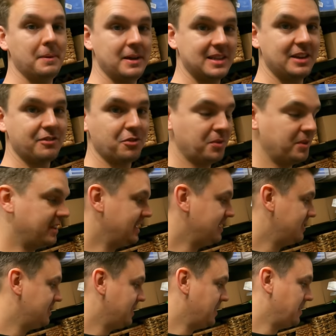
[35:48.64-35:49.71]
a bit different with this.
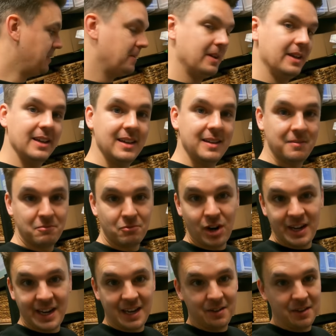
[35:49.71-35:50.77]
So
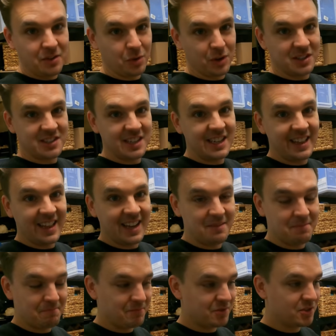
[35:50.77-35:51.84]
right now, if you want to see
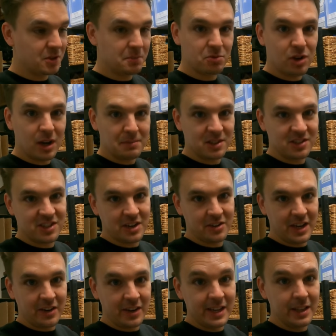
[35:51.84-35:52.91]
that, subscribe to the channel
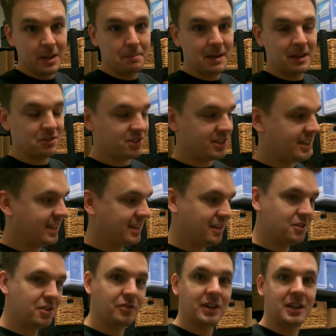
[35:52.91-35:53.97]
now, hit the bell so you get
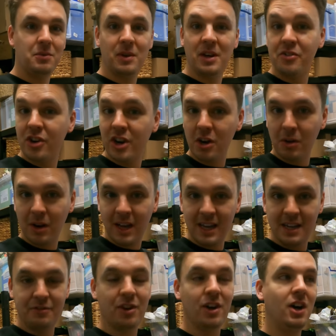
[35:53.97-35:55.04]
notified whenever I go
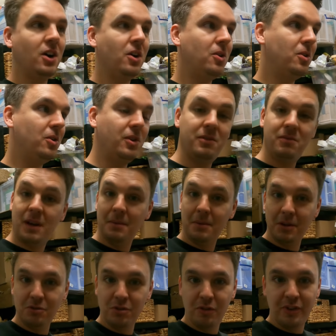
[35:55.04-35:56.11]
live or
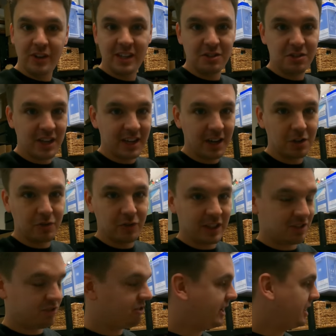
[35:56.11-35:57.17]
upload new videos, you get
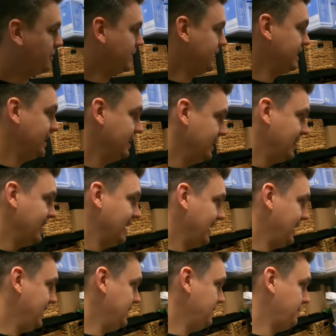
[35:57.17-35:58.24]
notified straight away.
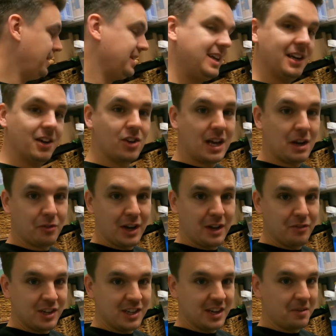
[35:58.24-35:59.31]
And yeah, look out for
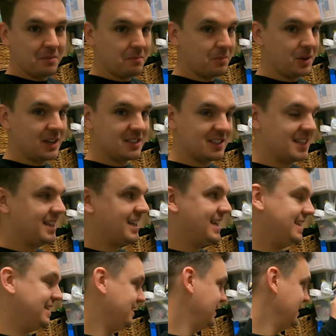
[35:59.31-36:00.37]
that video. We're going to send it
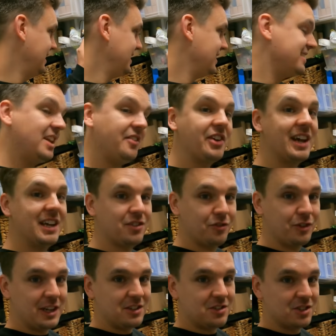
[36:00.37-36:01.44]
in, see if it gets
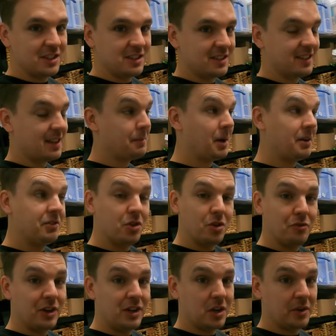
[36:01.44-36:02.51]
featured. They might even do a
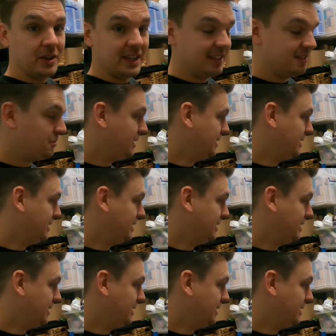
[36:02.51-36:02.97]
video on it as